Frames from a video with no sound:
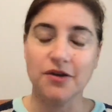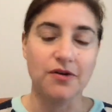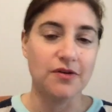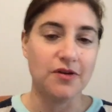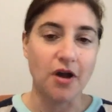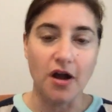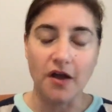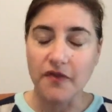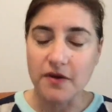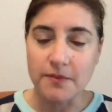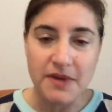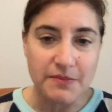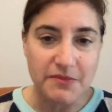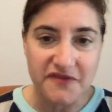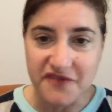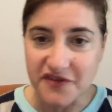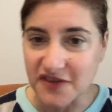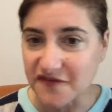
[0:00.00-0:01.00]
called their
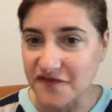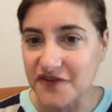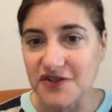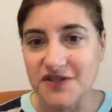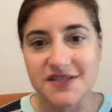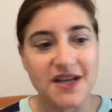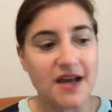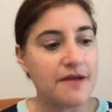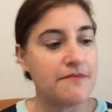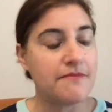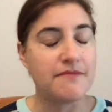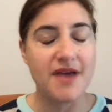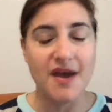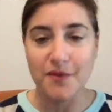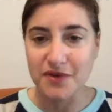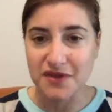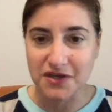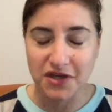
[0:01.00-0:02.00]
member for the first time,
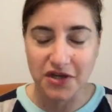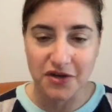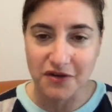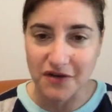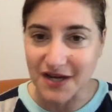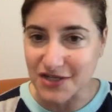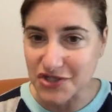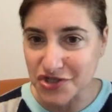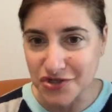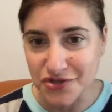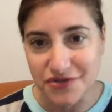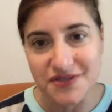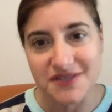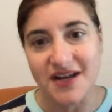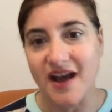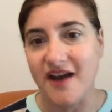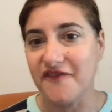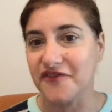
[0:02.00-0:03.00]
met with congressional
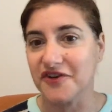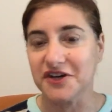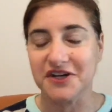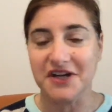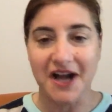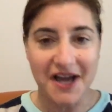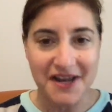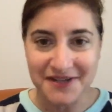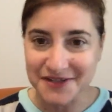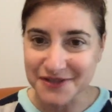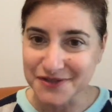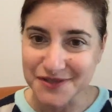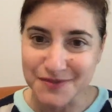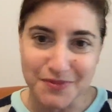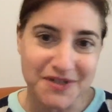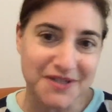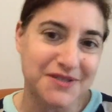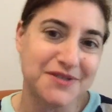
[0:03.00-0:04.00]
staffer, gotten
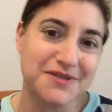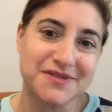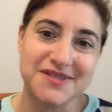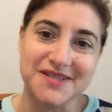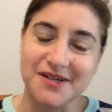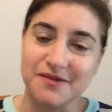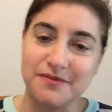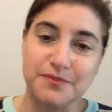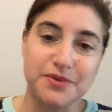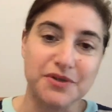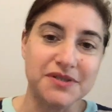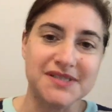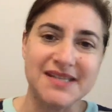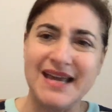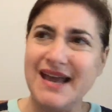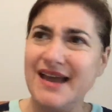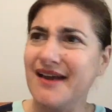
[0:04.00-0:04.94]
co-sponsors on bills,